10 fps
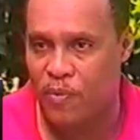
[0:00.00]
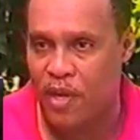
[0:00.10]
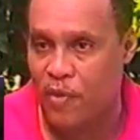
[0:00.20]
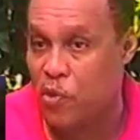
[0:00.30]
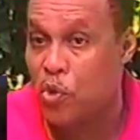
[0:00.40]

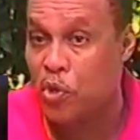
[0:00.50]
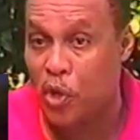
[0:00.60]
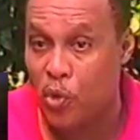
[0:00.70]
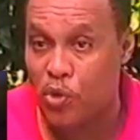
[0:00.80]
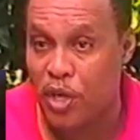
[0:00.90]
think that you can
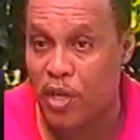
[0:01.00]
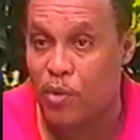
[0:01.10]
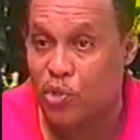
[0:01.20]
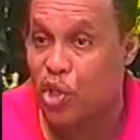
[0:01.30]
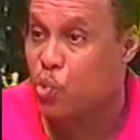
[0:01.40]
negotiate
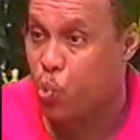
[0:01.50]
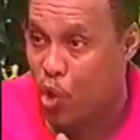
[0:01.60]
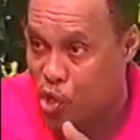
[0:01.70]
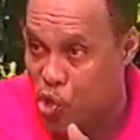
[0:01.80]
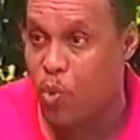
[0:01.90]
on just
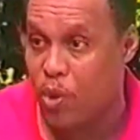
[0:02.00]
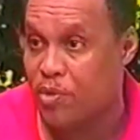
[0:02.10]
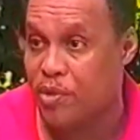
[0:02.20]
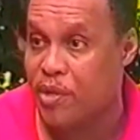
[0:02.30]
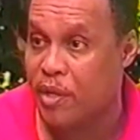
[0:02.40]
what you want,
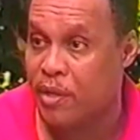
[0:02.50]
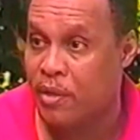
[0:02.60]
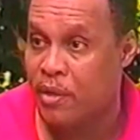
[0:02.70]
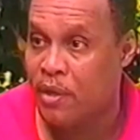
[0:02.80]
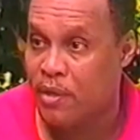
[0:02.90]
do you?
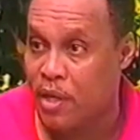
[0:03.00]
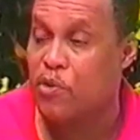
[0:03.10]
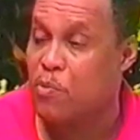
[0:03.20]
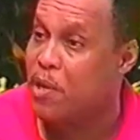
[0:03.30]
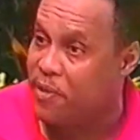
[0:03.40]
Now, you
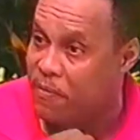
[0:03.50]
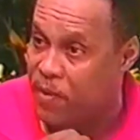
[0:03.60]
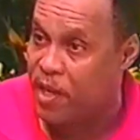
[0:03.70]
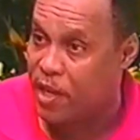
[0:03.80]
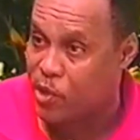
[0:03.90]
can bet
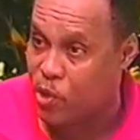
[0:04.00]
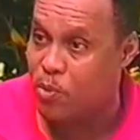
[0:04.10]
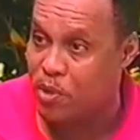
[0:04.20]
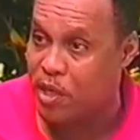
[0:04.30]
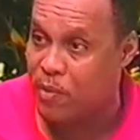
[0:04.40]
that FedEx
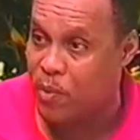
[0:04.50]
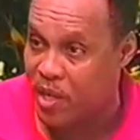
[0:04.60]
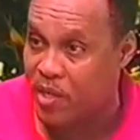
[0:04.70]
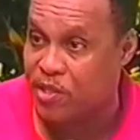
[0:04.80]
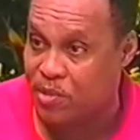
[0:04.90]
Home Delivery will
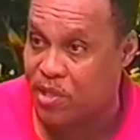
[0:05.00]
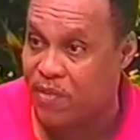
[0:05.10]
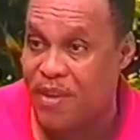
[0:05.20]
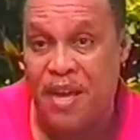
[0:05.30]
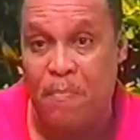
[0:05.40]
have some
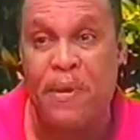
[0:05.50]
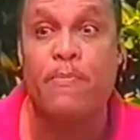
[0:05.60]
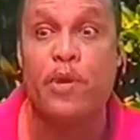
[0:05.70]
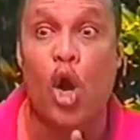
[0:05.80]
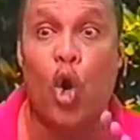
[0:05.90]
stuff,
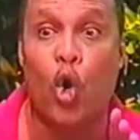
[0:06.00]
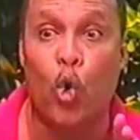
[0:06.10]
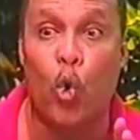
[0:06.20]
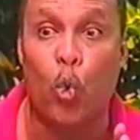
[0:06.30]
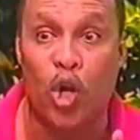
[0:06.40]
maybe a
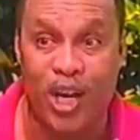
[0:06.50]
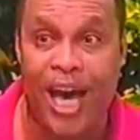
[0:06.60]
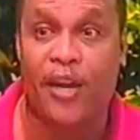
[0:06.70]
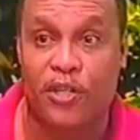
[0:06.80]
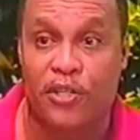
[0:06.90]
whole
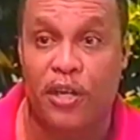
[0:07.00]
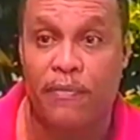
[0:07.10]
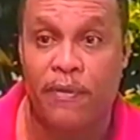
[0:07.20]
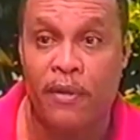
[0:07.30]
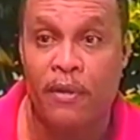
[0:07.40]
lot of
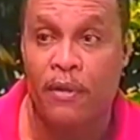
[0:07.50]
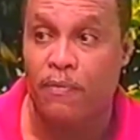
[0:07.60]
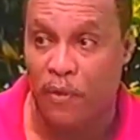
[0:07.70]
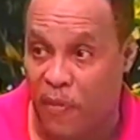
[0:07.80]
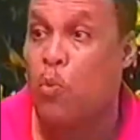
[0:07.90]
stuff,
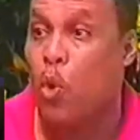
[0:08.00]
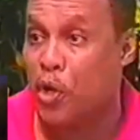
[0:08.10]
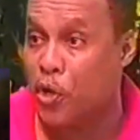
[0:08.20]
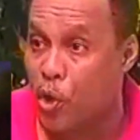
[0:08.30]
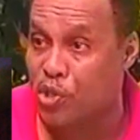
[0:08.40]
that they want
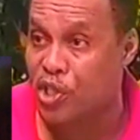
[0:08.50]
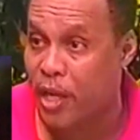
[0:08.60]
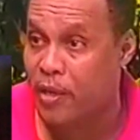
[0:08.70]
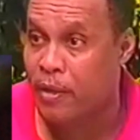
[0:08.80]
to negotiate.